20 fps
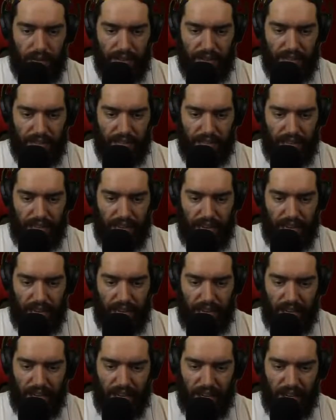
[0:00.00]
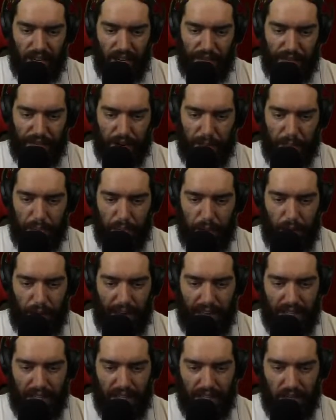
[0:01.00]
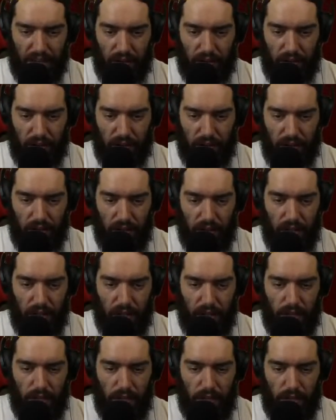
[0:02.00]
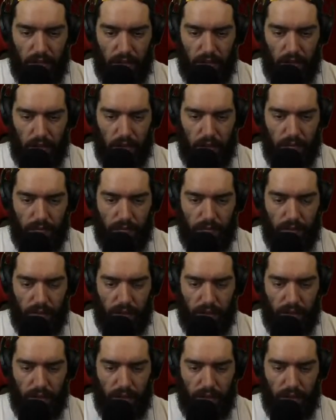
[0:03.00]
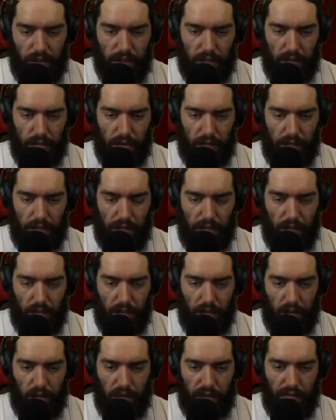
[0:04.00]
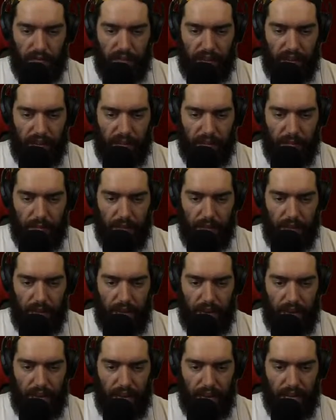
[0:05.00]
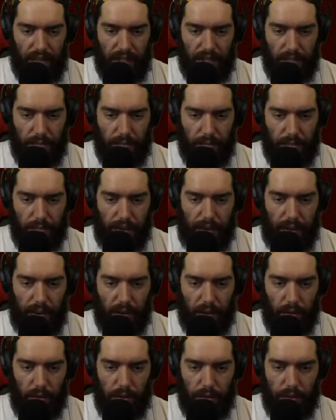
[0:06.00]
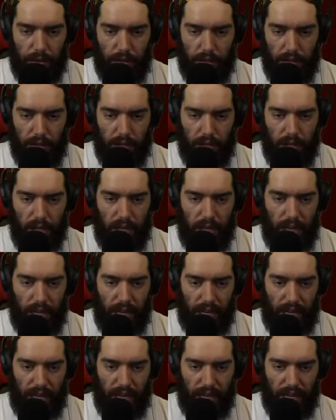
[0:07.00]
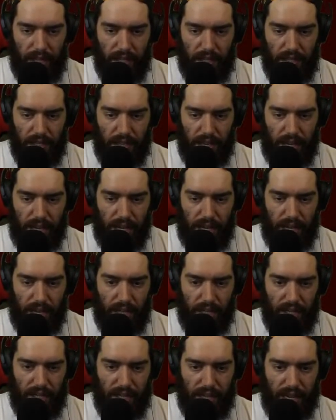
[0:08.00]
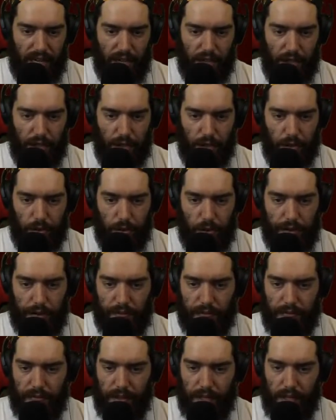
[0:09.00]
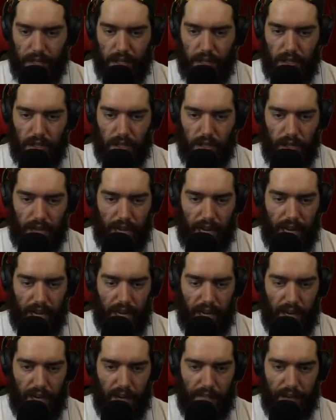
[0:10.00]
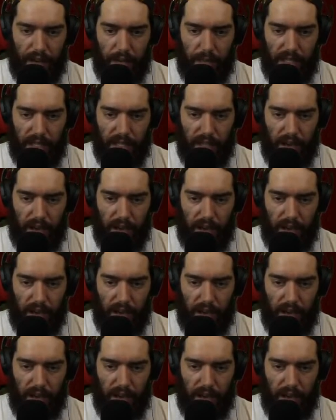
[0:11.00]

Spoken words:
they aren't very practical. So the duration on Venom and Battle Orders is kind of short. So I found myself